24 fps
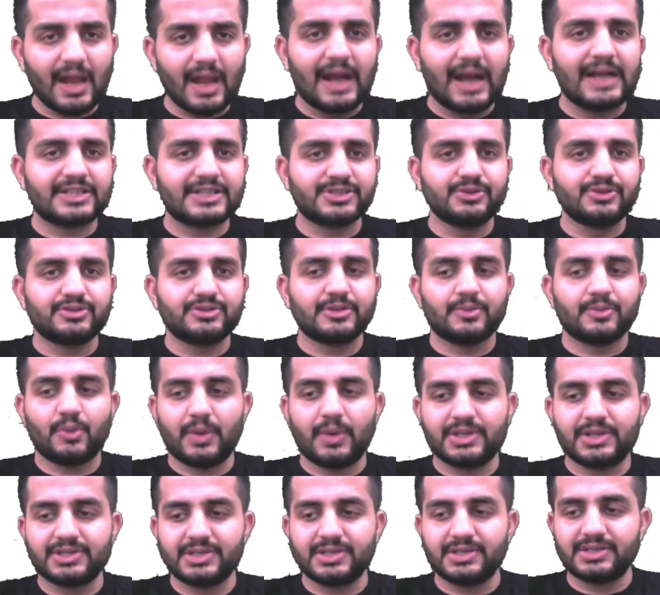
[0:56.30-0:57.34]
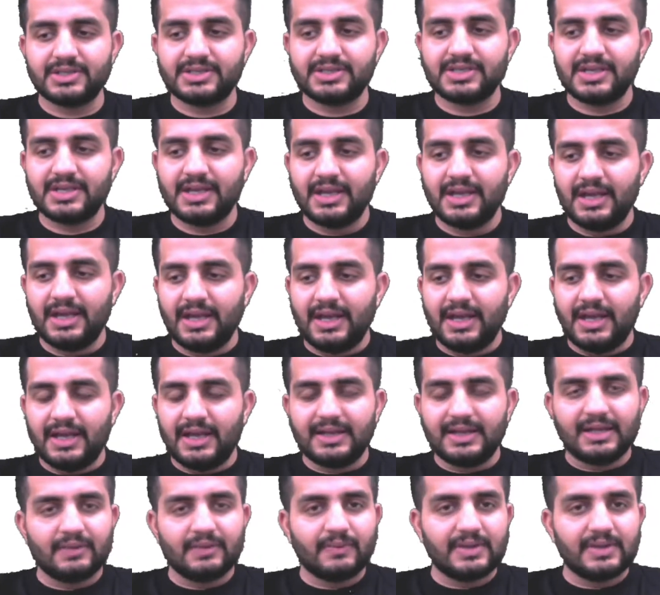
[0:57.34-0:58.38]
ask you some questions,
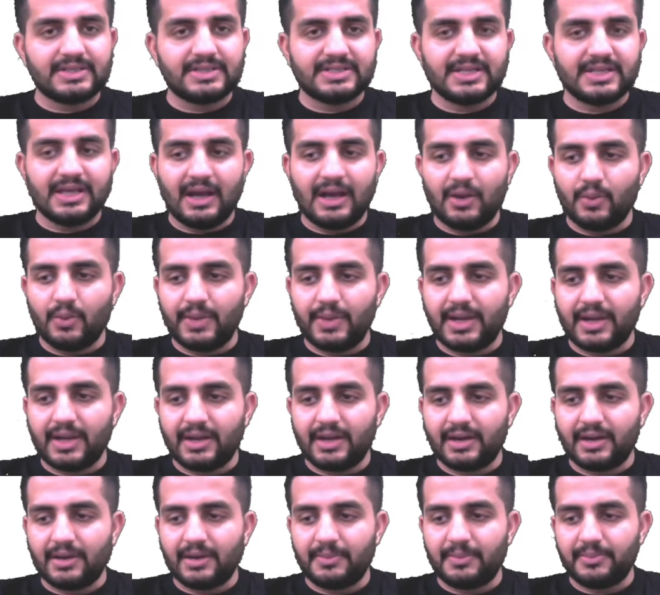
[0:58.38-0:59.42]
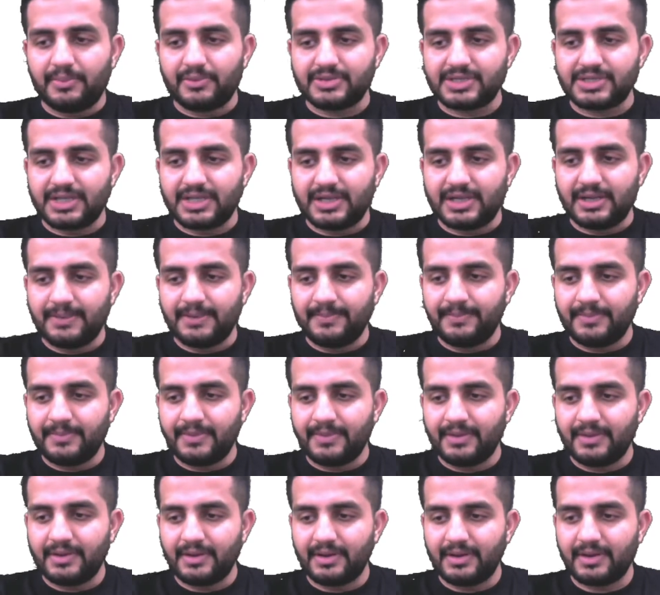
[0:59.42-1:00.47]
and then we'll see how we can proceed.
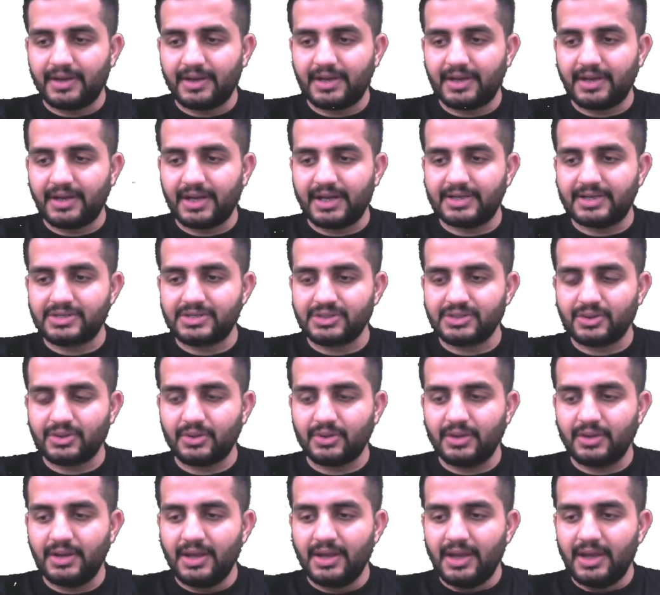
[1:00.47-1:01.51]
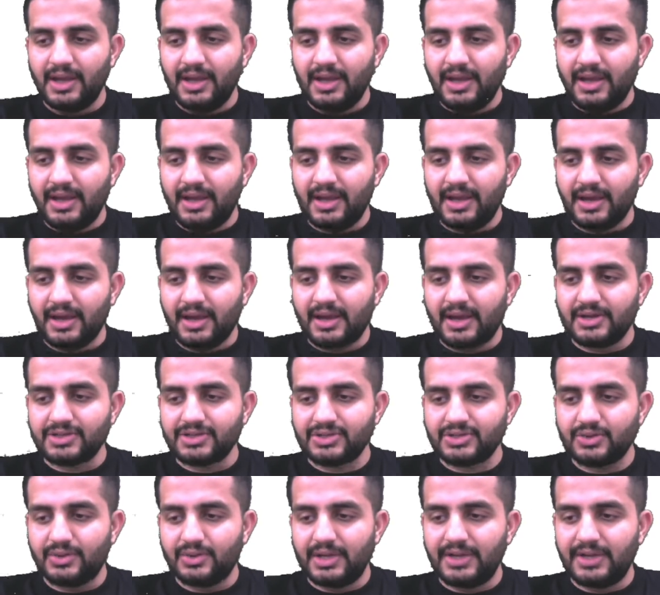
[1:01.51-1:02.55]
Great. So, hey
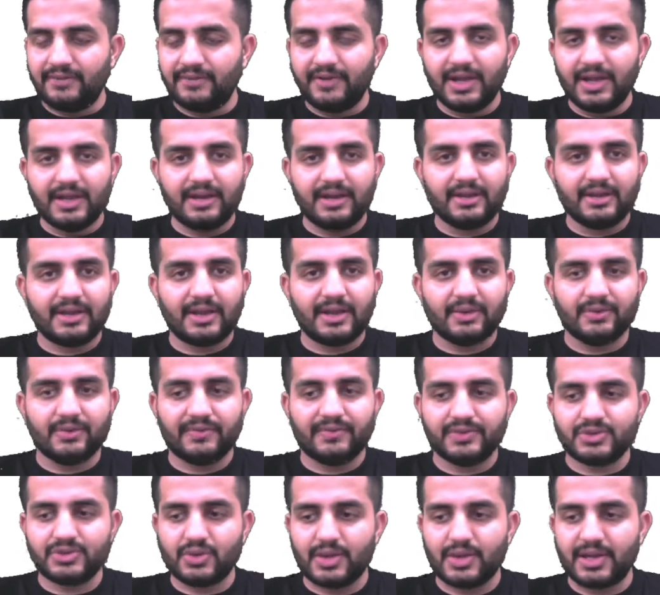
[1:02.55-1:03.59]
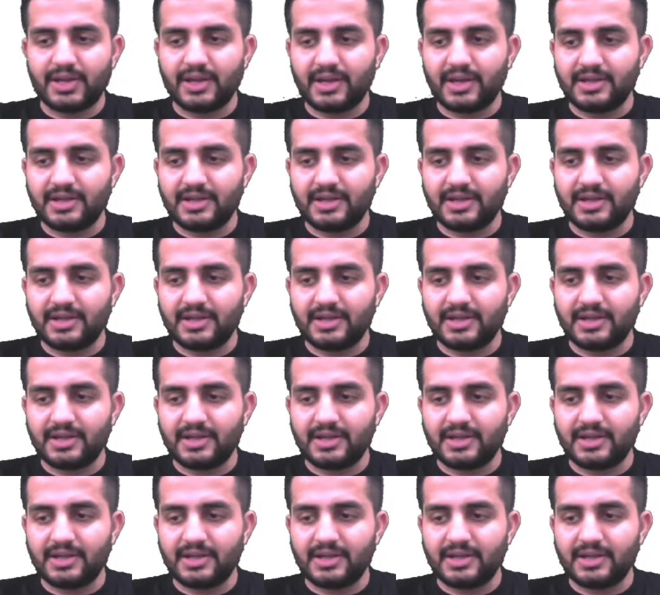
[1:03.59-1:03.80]
Akash, good evening. Thank you for joining